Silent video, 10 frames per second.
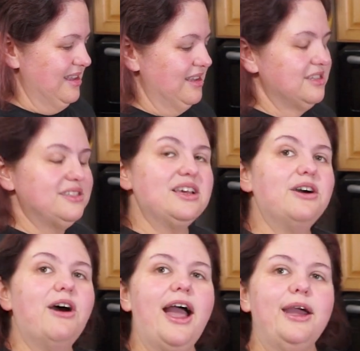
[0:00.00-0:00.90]
So
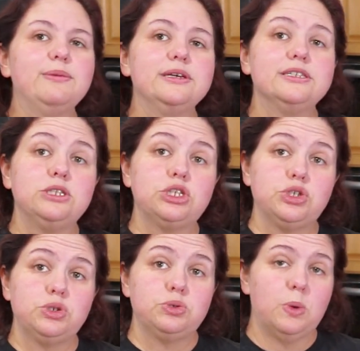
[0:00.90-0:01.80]
I will
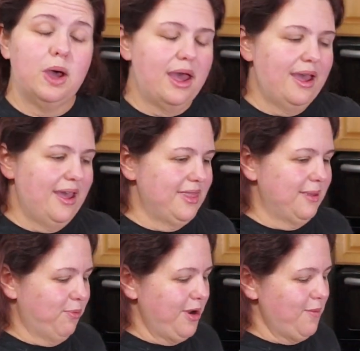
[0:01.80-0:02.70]
do the
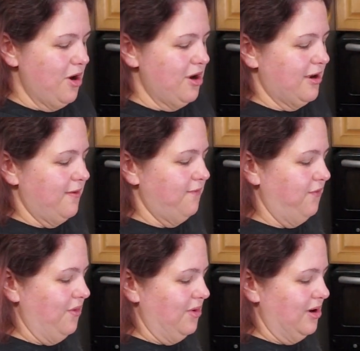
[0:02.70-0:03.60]
pre-work
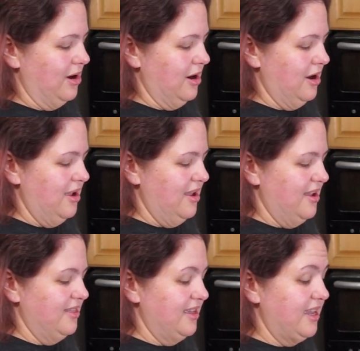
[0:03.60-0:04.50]
for
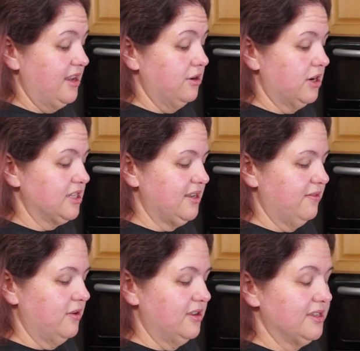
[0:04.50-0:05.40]
the Keto Crescent
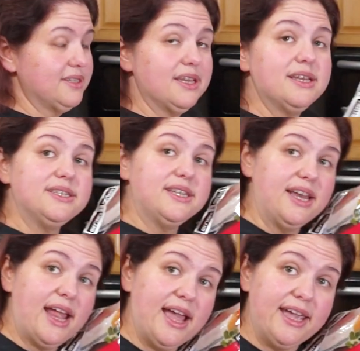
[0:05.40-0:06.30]
rolls
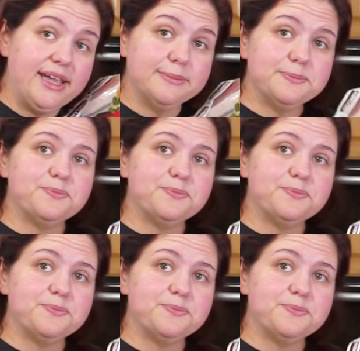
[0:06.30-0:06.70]
tonight.